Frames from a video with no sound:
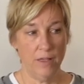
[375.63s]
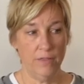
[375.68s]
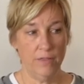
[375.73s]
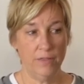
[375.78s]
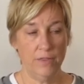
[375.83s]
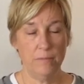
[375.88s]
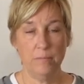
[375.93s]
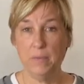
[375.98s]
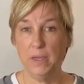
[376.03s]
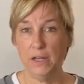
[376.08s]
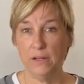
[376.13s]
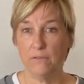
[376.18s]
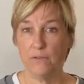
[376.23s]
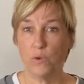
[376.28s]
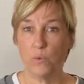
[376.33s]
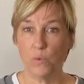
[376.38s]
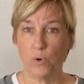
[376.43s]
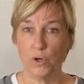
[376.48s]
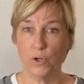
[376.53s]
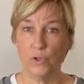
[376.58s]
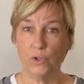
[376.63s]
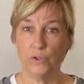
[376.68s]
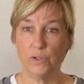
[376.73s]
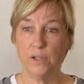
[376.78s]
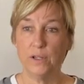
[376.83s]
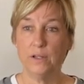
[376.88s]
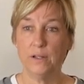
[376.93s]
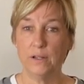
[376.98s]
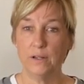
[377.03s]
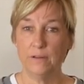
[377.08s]
the men of the world
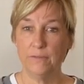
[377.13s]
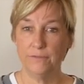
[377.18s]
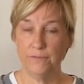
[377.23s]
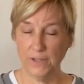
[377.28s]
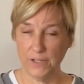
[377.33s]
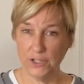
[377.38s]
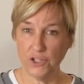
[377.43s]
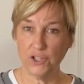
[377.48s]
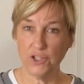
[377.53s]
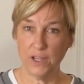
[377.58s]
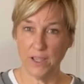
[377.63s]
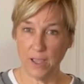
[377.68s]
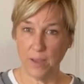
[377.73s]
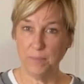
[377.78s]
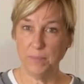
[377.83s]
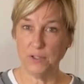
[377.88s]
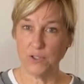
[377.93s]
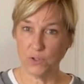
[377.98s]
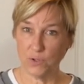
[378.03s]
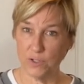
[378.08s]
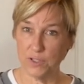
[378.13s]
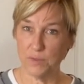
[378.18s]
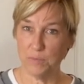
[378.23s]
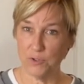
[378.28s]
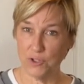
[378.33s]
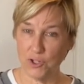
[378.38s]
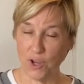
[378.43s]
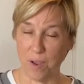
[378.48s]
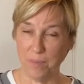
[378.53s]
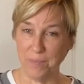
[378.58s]
finishing up his Christmas
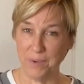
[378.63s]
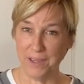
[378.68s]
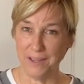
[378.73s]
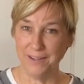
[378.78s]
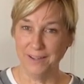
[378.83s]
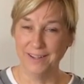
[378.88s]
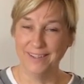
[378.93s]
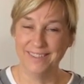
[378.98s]
shopping.